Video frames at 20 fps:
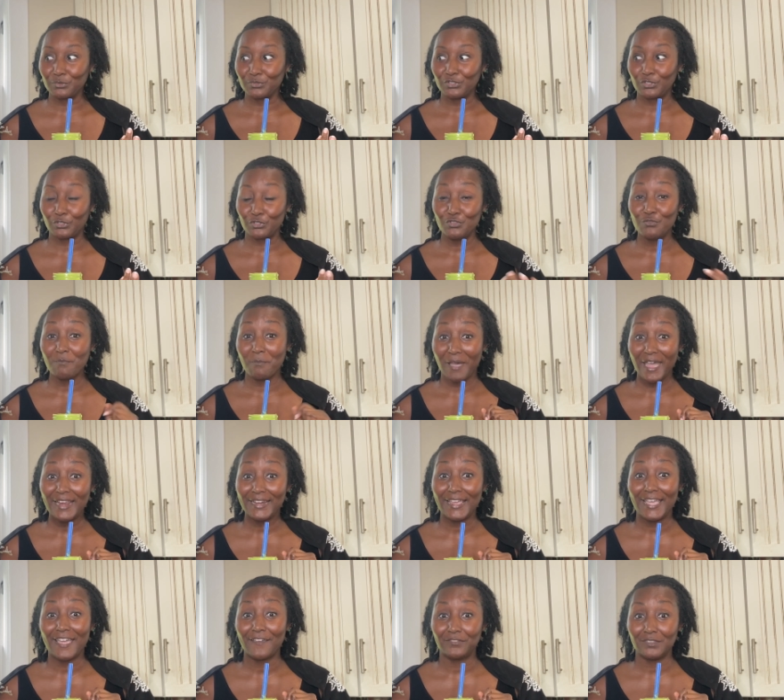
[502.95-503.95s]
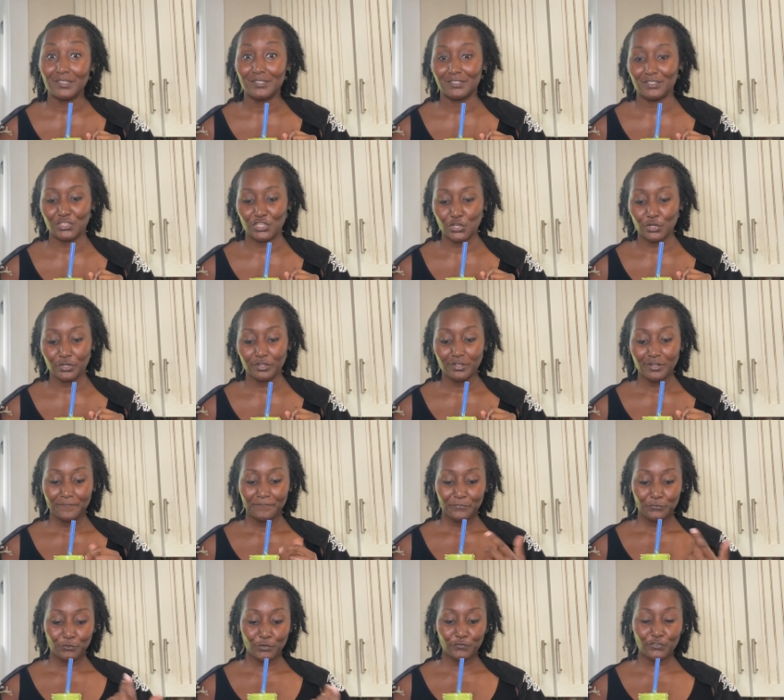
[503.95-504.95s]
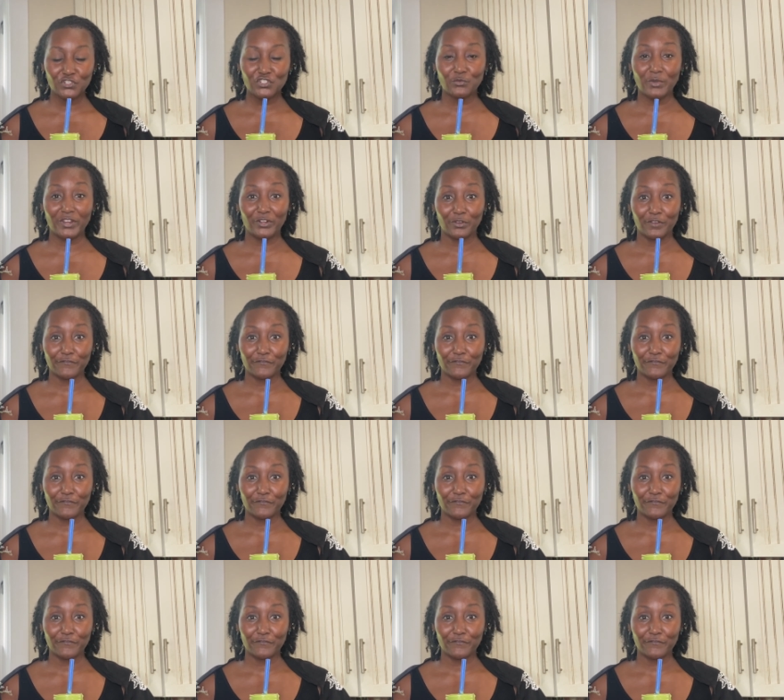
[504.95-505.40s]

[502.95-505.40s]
so you might have these in your refrigerator